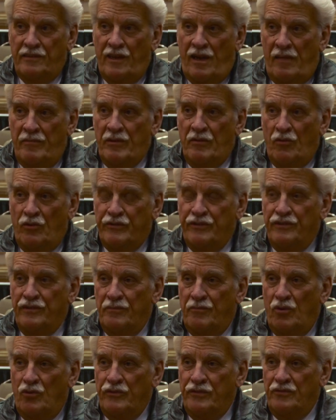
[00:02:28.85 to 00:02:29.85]
The Army wasn't
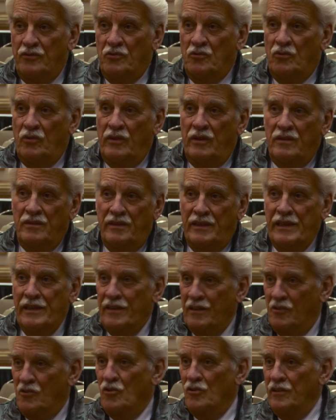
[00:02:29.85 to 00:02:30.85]
supposed to do
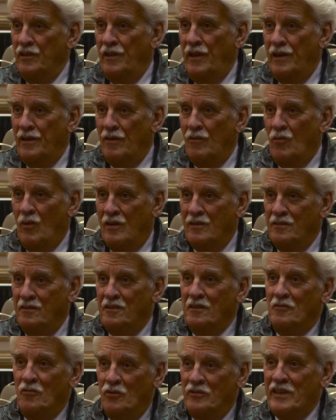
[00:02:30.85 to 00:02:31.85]
intercontinental
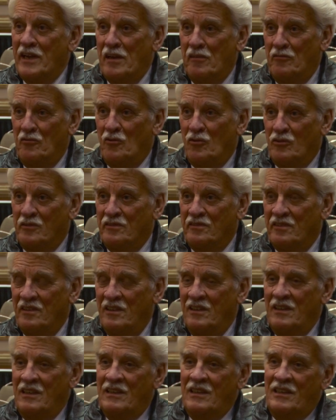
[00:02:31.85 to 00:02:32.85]
ones, it was Air Force.
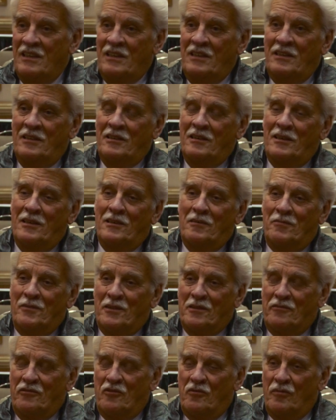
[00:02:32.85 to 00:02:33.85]
Uh,
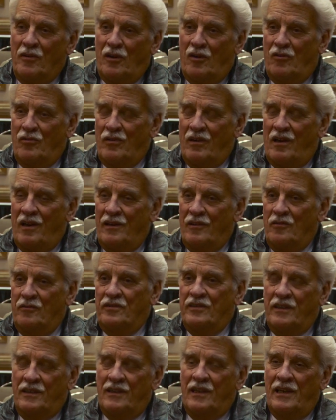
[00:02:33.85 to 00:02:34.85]
but von Braun kind
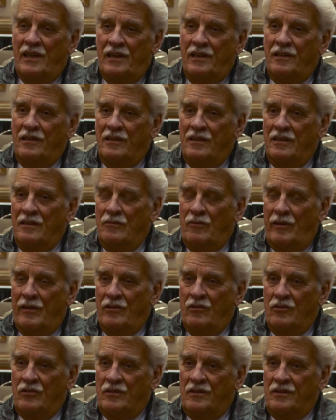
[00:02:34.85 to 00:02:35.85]
of said, hey, uh, why
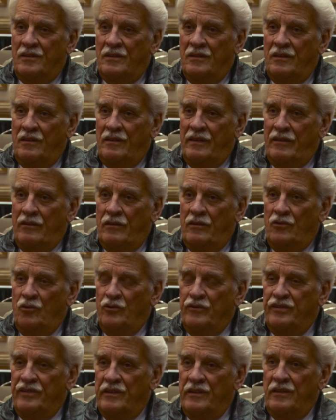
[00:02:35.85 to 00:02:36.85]
not uh,
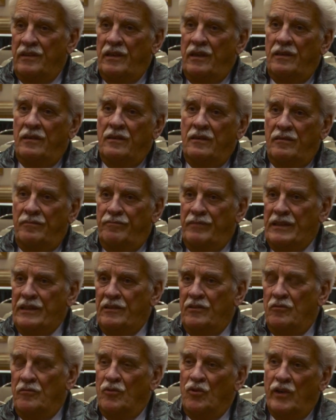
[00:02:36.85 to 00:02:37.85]
use a
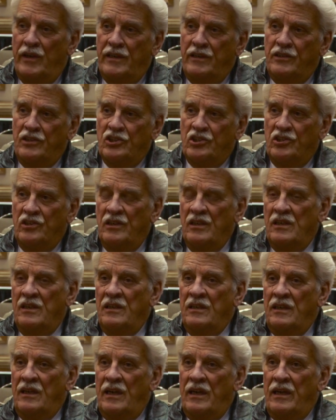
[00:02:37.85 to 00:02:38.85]
medium range
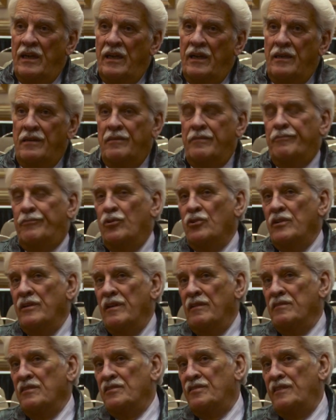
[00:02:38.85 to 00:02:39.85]
and put
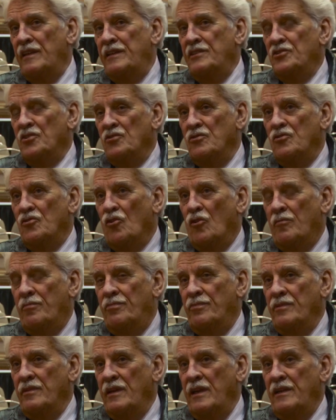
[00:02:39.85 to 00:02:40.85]
another stage on top
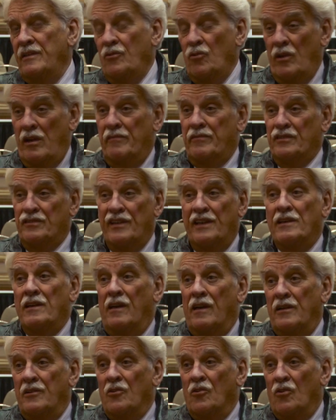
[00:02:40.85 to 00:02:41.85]
and you have a
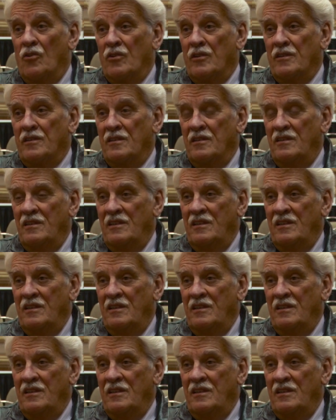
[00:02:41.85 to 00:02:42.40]
satellite rocket.